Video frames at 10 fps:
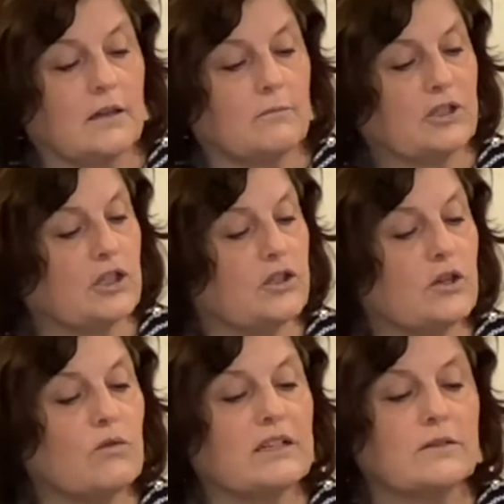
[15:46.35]
but you
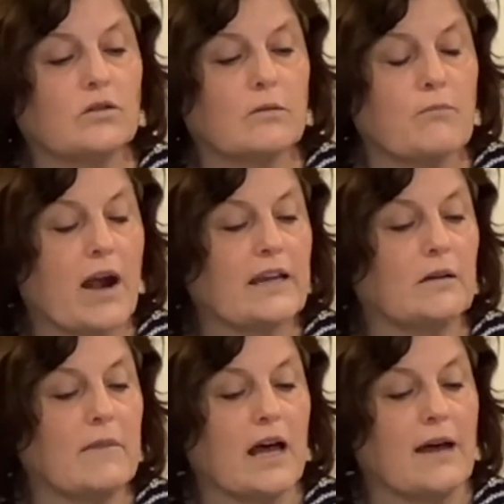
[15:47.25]
do want to sort of break
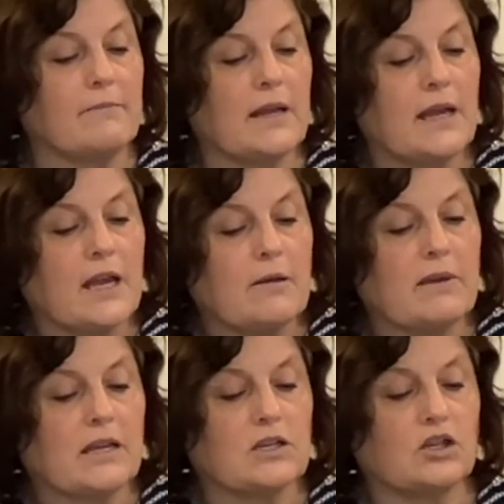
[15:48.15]
them up
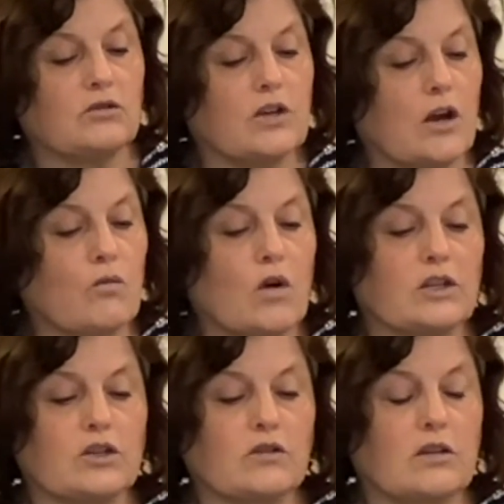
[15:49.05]
because you don't
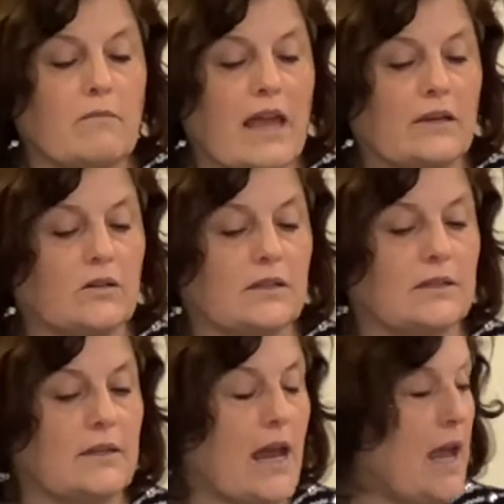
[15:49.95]
want your tomato to
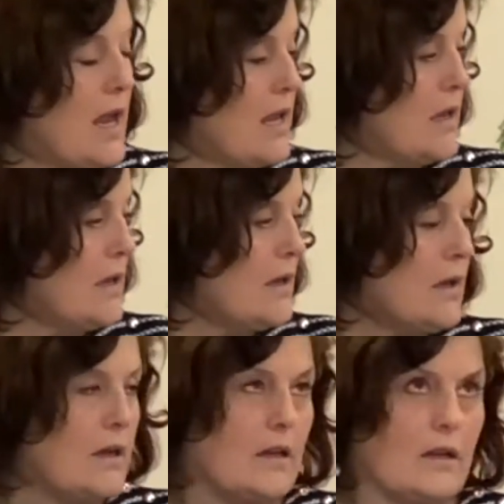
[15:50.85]
stay,
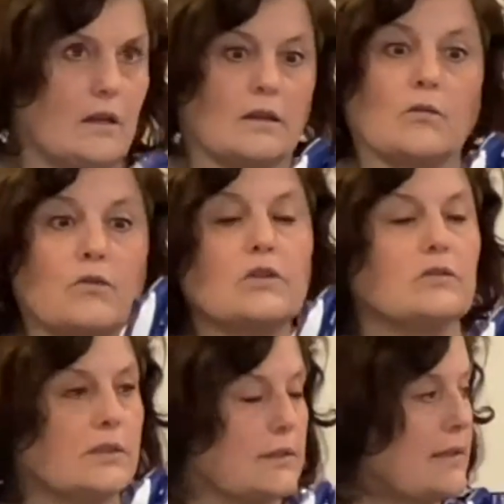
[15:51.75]
the
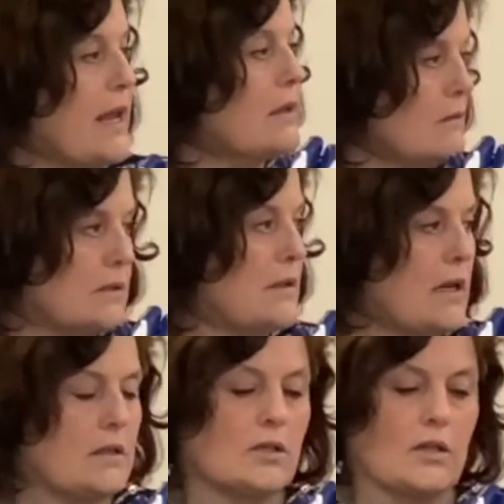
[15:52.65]
roots to
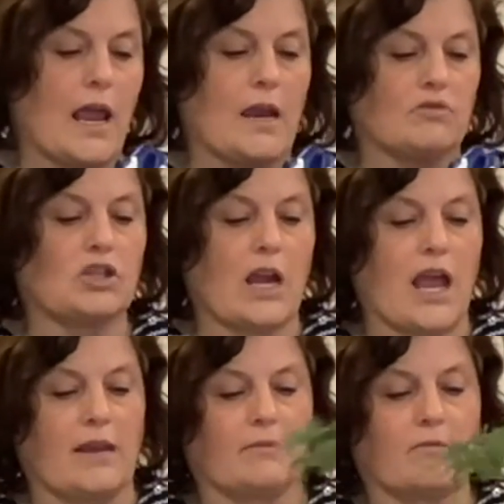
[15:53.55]
stay in the same
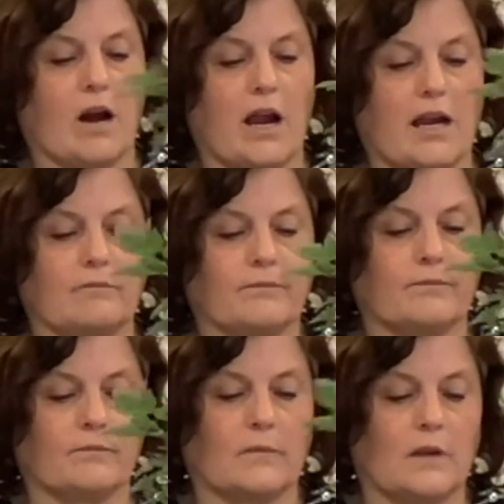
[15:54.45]
shape, right?
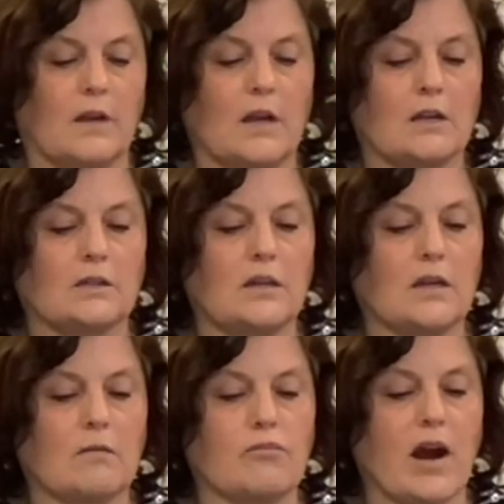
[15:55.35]
So you
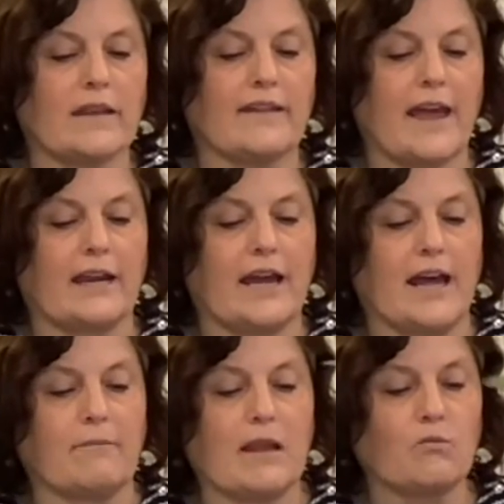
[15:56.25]
can break that
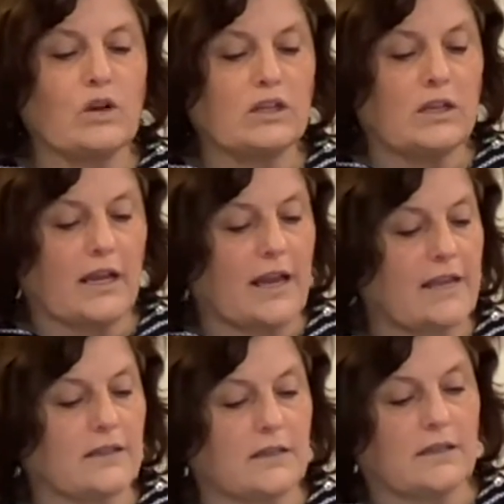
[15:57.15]
up, and when,
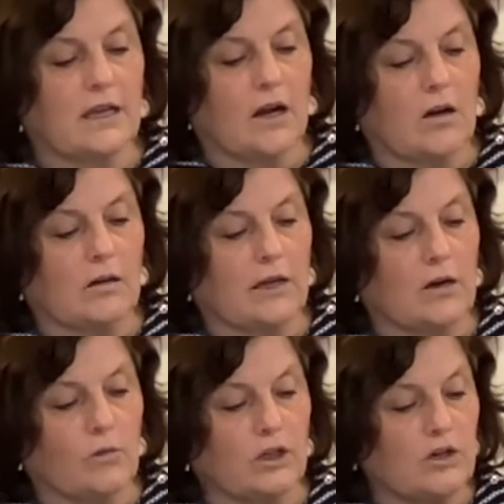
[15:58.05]
as I said
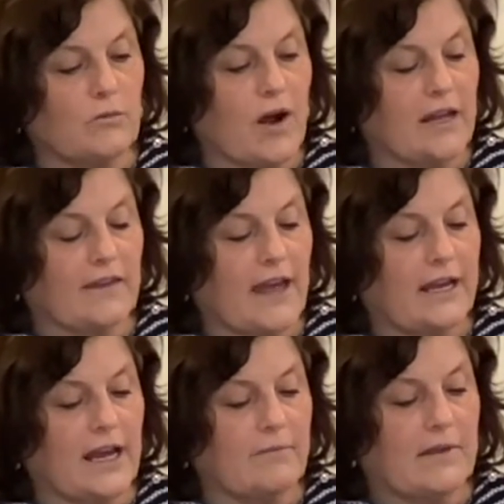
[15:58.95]
earlier, when you break
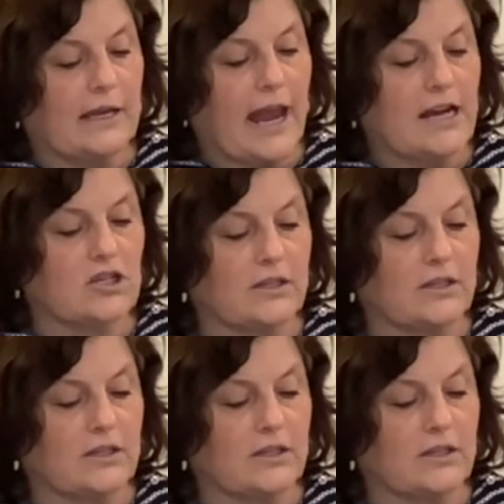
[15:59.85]
that up, it actually